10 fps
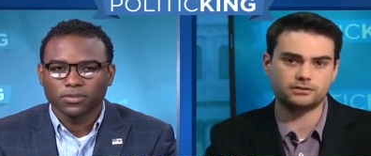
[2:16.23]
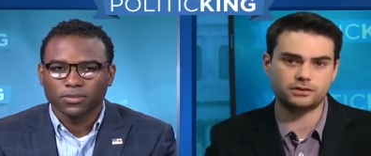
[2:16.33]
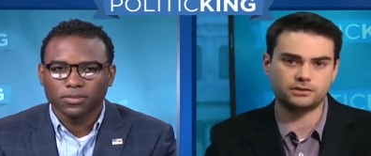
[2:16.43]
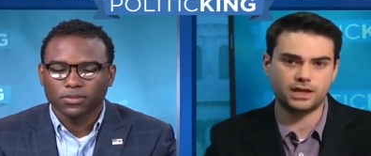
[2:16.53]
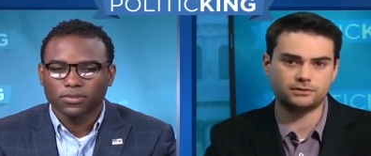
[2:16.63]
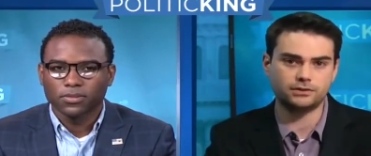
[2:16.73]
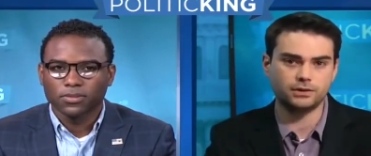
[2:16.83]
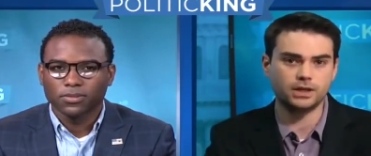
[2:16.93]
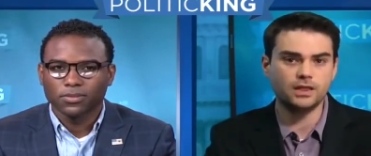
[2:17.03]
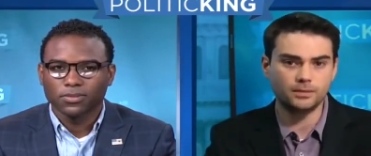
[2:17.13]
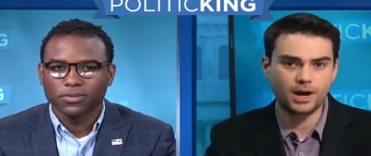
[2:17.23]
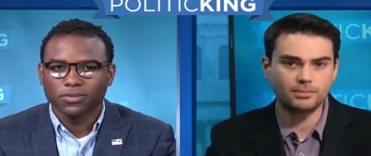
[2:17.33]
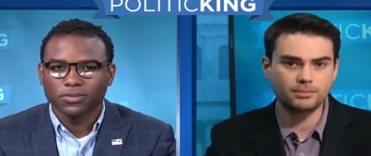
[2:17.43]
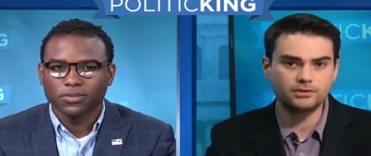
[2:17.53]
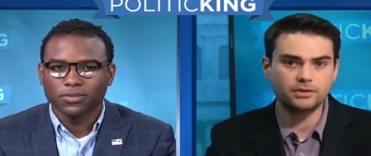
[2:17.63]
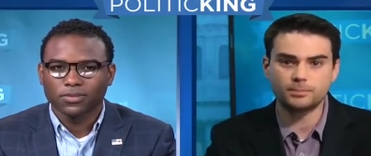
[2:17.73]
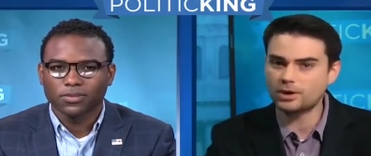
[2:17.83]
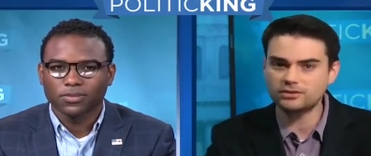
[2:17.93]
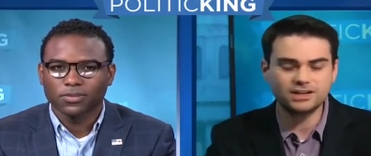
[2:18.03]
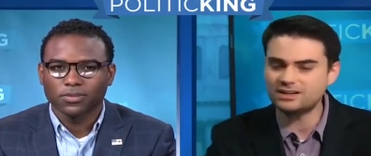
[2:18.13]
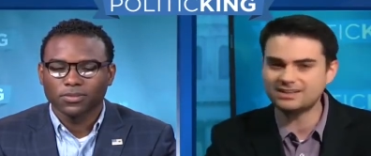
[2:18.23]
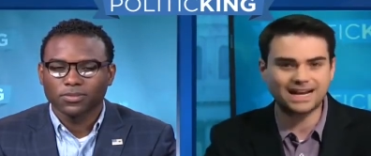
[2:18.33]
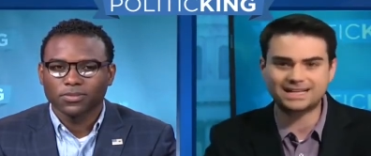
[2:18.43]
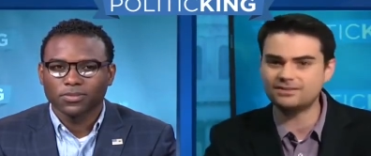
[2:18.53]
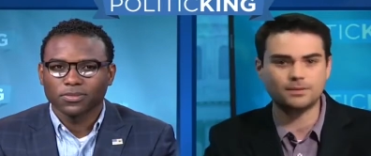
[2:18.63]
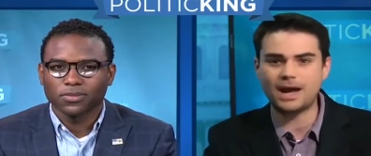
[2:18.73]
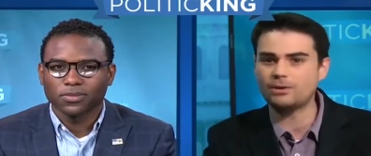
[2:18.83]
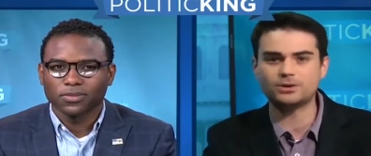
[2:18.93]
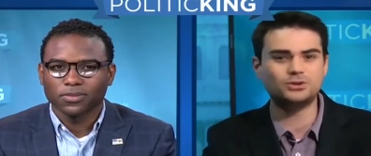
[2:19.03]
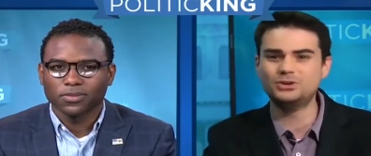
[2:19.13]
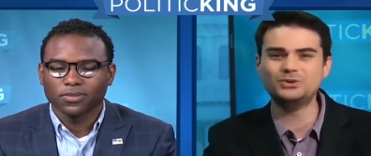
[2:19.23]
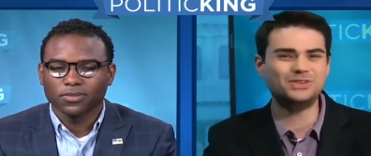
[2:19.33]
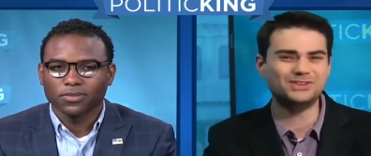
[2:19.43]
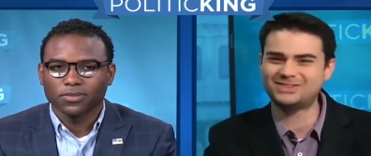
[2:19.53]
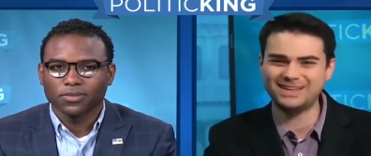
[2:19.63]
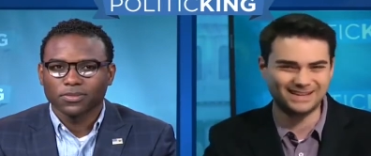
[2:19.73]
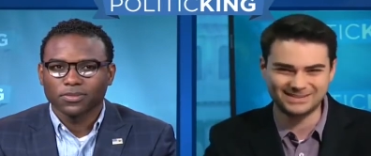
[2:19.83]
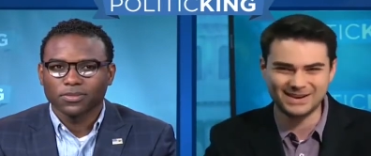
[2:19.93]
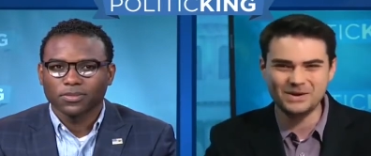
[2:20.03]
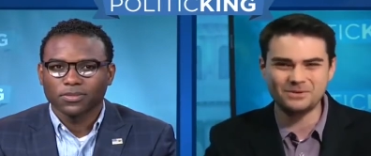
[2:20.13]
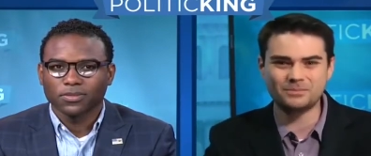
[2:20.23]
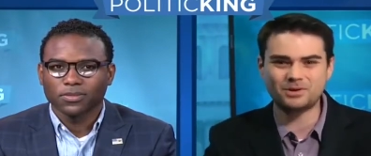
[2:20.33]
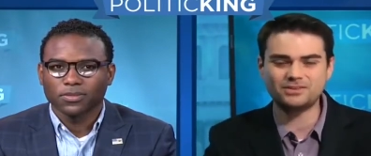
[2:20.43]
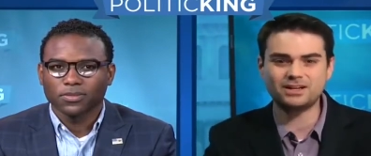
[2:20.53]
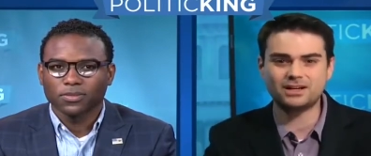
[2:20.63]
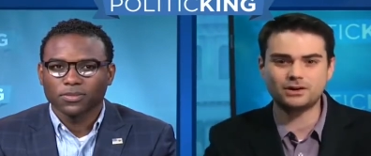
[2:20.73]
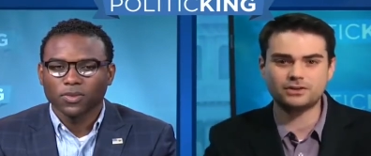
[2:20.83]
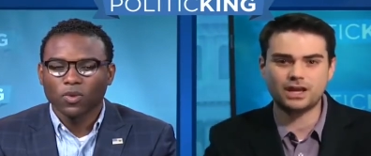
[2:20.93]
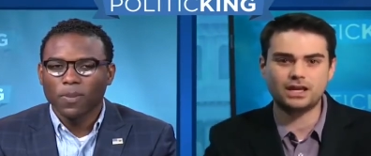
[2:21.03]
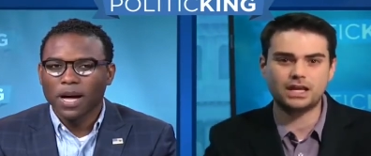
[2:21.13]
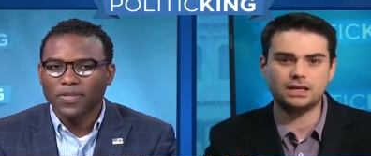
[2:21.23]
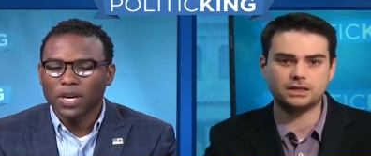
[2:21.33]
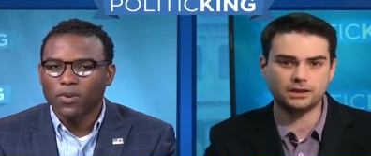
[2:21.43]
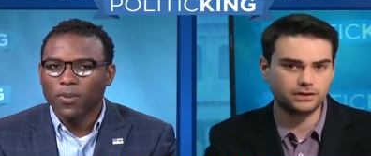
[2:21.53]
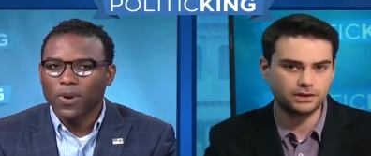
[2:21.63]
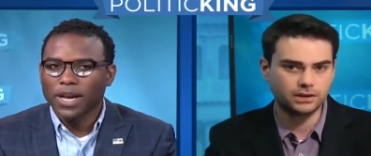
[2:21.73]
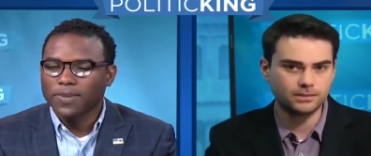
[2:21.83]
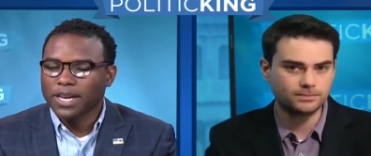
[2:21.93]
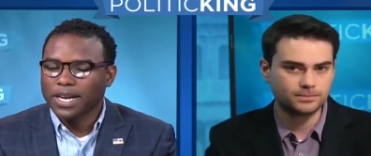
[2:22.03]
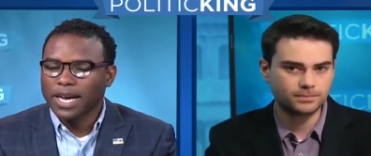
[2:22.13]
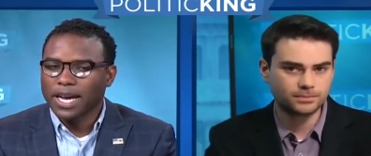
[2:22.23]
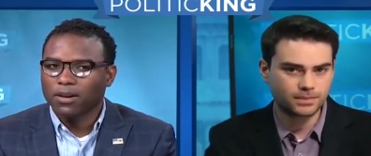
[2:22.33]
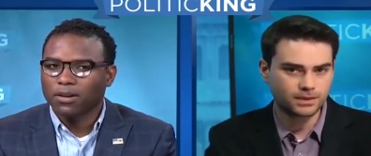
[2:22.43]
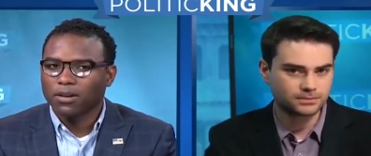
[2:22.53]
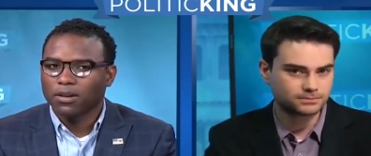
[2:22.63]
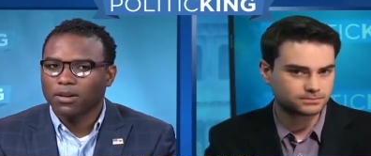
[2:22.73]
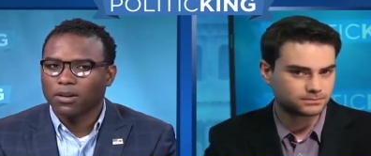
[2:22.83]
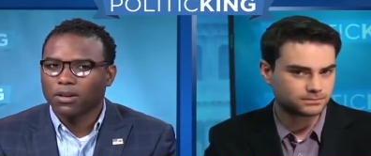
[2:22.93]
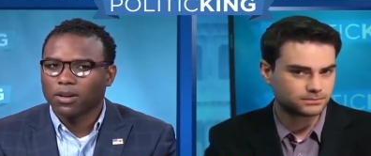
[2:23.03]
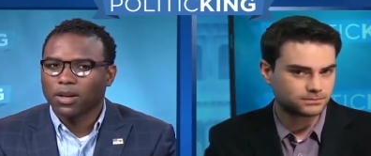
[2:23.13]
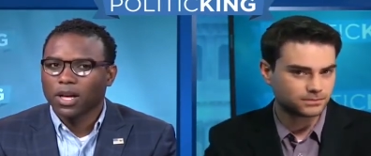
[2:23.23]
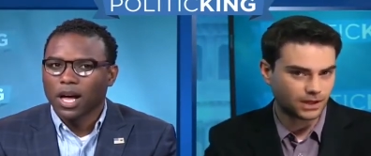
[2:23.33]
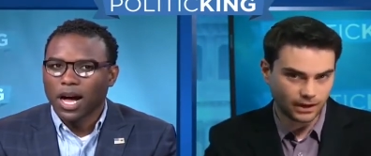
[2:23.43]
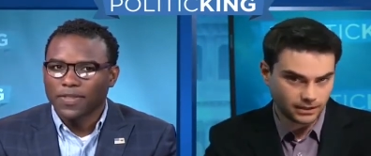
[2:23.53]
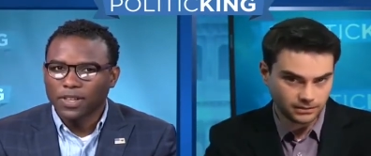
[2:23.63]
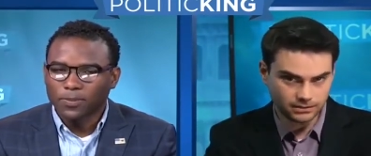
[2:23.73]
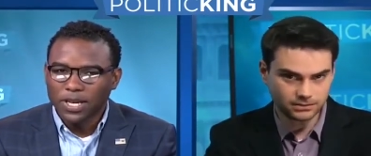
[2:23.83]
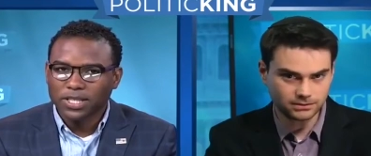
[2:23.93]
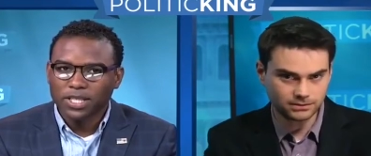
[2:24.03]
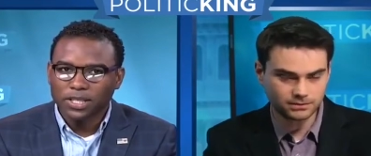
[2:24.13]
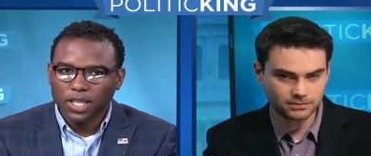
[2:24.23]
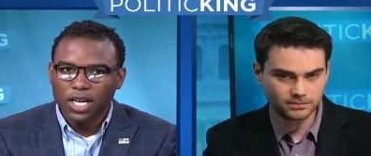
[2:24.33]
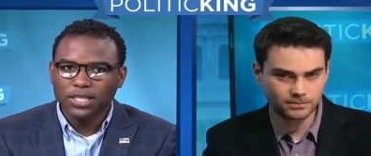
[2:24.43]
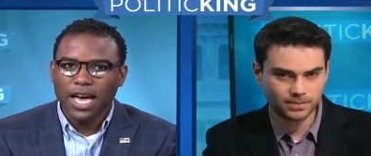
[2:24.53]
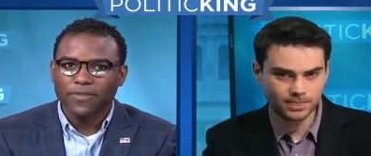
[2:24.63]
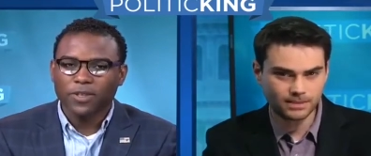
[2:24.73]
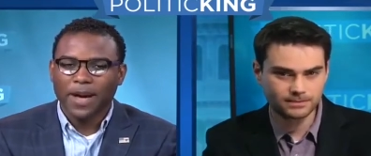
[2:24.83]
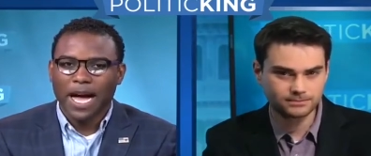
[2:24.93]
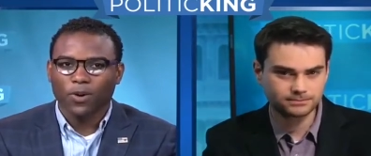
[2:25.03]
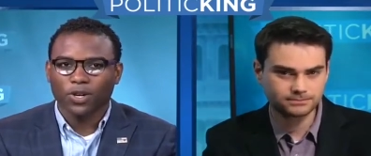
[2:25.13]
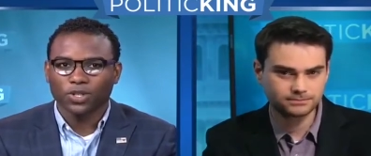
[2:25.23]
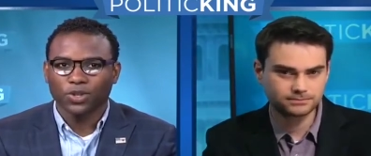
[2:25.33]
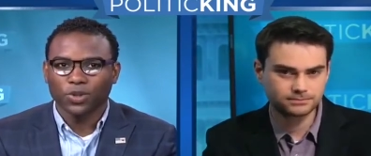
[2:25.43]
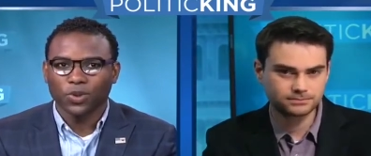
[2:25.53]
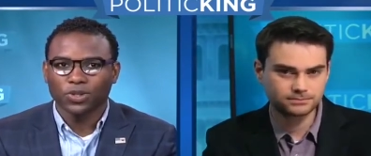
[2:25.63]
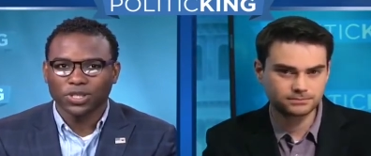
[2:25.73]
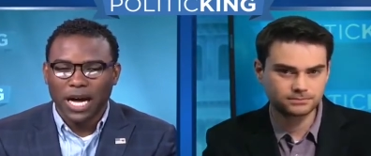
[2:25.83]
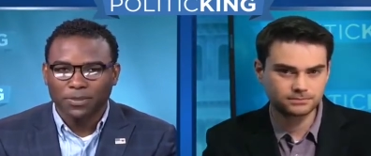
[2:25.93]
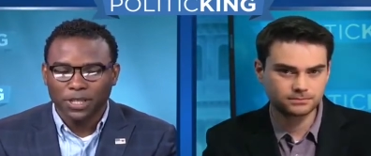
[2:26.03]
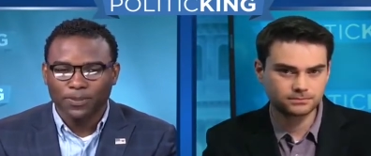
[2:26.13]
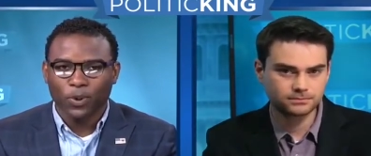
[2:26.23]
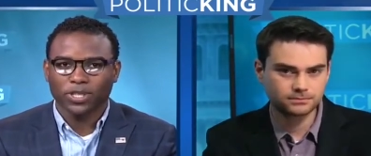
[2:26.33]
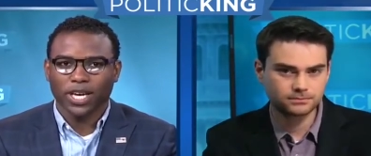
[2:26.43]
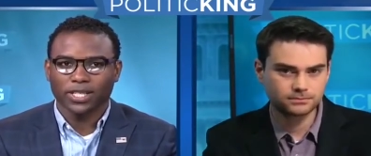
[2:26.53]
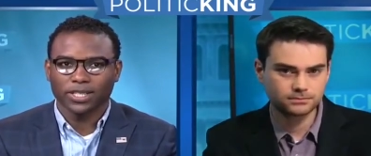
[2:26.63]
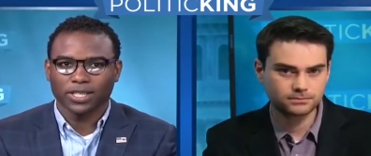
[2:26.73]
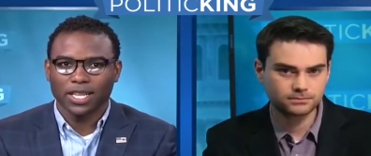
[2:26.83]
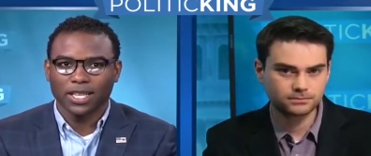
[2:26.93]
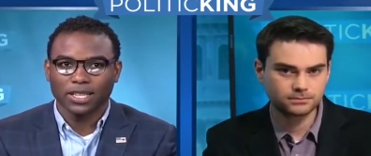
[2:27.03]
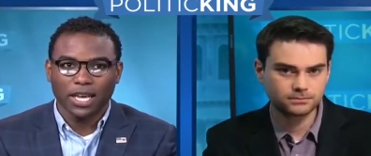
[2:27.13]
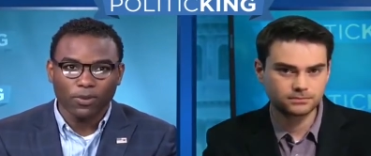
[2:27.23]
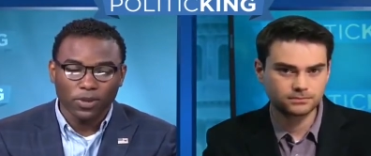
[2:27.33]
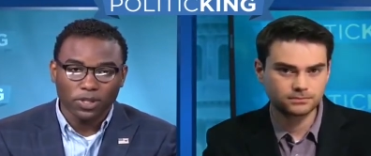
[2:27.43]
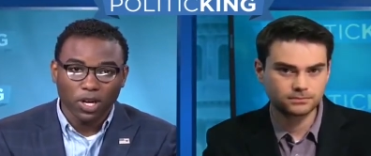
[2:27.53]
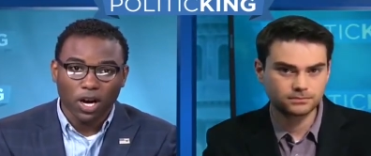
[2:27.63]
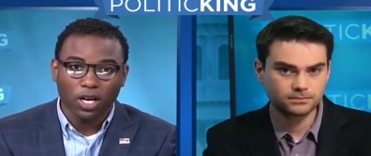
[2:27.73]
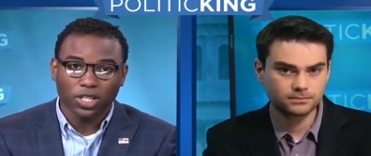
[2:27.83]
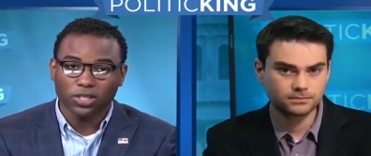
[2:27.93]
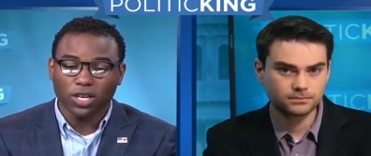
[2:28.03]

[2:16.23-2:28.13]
Speaker 1: doesn't have to do it? The problem is the president is not given the power to do these things. When the president goes ahead well, and I does think, it. Well, wait a minute
Speaker 2: now. I think the president does have the power to stop deportations, and I think like what we saw just